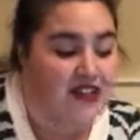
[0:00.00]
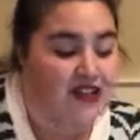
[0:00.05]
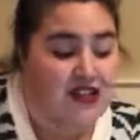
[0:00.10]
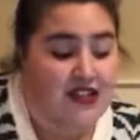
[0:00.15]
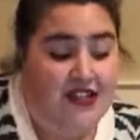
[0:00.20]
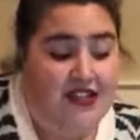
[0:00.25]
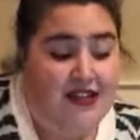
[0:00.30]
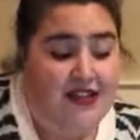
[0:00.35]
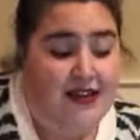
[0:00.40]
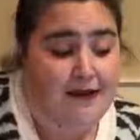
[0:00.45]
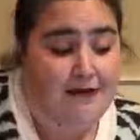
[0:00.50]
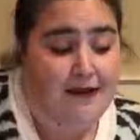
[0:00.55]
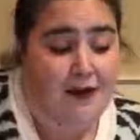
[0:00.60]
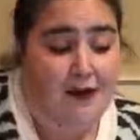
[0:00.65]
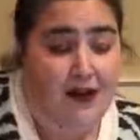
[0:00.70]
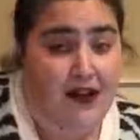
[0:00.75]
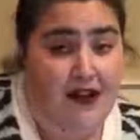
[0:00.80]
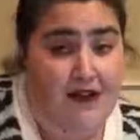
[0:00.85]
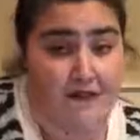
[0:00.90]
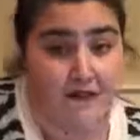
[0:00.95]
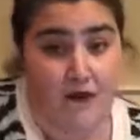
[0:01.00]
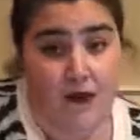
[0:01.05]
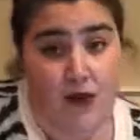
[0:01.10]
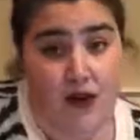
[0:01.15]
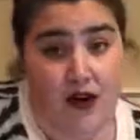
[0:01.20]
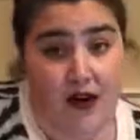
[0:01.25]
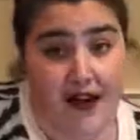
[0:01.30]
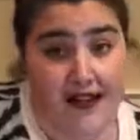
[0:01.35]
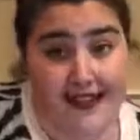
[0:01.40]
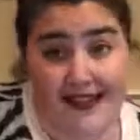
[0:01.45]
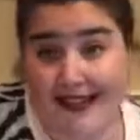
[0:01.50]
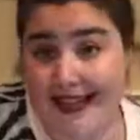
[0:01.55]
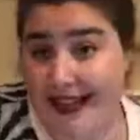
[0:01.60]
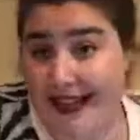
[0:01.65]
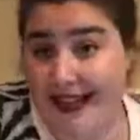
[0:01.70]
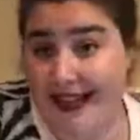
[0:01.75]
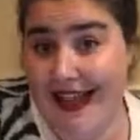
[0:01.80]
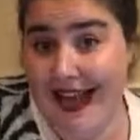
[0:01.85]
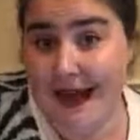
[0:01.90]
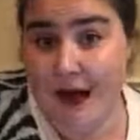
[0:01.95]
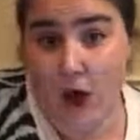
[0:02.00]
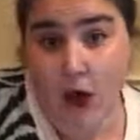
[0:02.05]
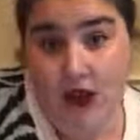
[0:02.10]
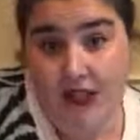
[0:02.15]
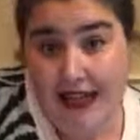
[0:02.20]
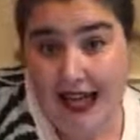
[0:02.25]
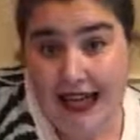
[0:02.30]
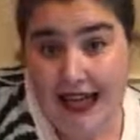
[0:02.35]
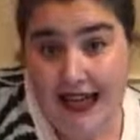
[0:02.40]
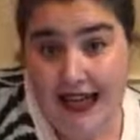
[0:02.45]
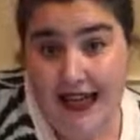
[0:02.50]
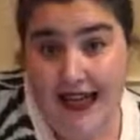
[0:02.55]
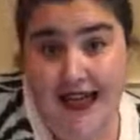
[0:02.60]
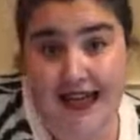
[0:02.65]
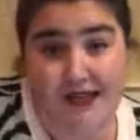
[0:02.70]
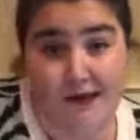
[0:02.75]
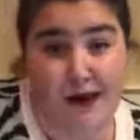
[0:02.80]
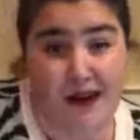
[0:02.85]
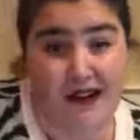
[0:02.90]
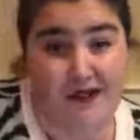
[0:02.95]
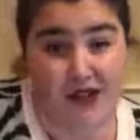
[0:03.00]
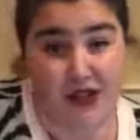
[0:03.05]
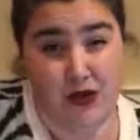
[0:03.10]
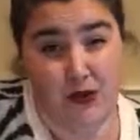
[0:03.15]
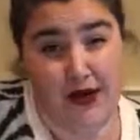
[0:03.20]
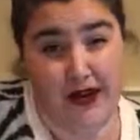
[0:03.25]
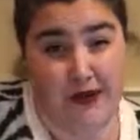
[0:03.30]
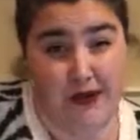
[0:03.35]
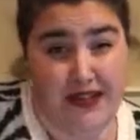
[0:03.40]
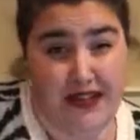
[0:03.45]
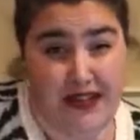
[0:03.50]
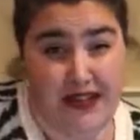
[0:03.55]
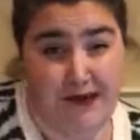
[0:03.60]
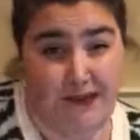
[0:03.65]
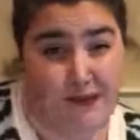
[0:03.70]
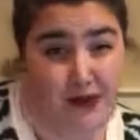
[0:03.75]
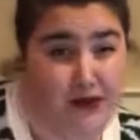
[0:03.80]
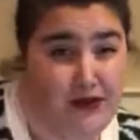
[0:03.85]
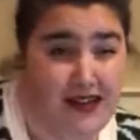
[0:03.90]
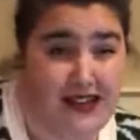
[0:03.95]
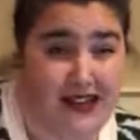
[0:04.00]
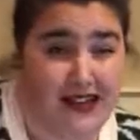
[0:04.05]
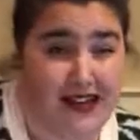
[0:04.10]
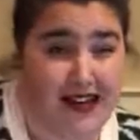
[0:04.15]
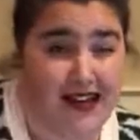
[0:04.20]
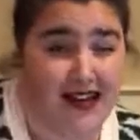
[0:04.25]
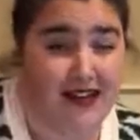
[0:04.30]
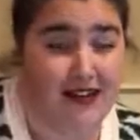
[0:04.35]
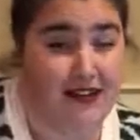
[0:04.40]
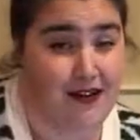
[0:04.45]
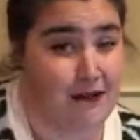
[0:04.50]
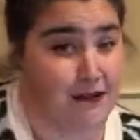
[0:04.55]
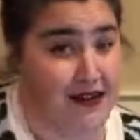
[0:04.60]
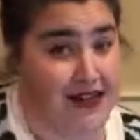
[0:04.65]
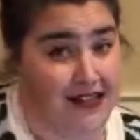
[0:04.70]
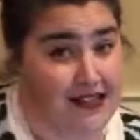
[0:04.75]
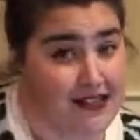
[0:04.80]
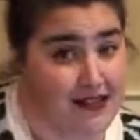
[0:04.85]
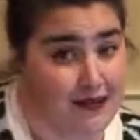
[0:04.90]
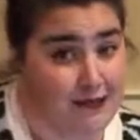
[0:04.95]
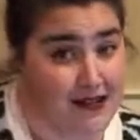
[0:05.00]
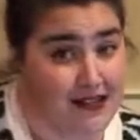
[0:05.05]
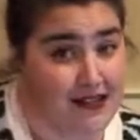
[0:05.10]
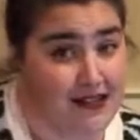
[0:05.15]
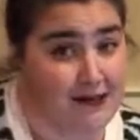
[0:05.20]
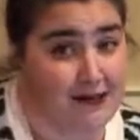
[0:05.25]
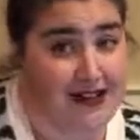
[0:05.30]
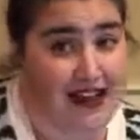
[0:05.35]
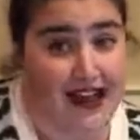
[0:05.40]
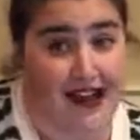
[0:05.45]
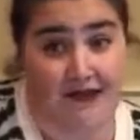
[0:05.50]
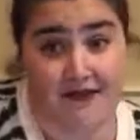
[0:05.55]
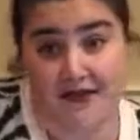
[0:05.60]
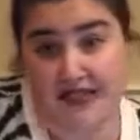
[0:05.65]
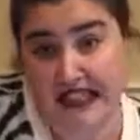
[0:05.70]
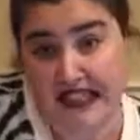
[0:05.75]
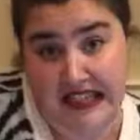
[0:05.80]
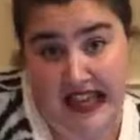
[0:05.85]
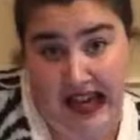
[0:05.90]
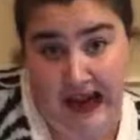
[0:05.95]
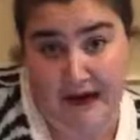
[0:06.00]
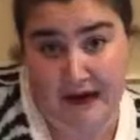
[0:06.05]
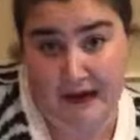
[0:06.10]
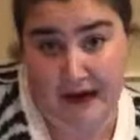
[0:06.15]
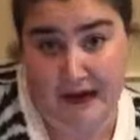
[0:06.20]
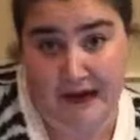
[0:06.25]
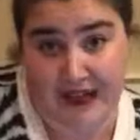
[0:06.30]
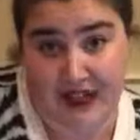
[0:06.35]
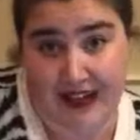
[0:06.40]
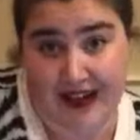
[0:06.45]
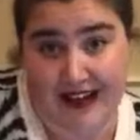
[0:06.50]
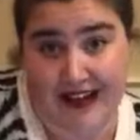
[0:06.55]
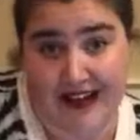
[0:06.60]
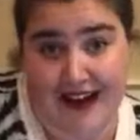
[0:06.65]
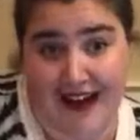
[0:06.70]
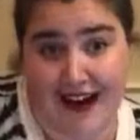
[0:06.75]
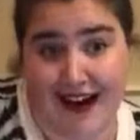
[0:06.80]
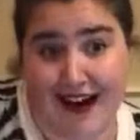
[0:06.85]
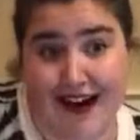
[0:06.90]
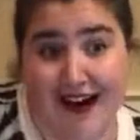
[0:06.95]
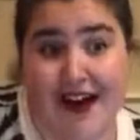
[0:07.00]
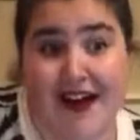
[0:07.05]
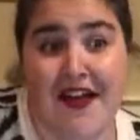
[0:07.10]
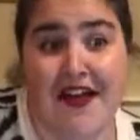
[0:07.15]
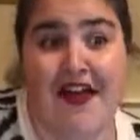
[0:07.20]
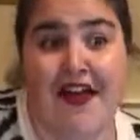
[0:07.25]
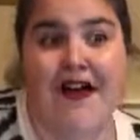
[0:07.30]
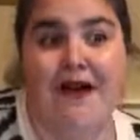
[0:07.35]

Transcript: She sent me one for a sale at Ulta. It's part of the 21 Days of Beauty sale. There might still be some left. I would maybe check there.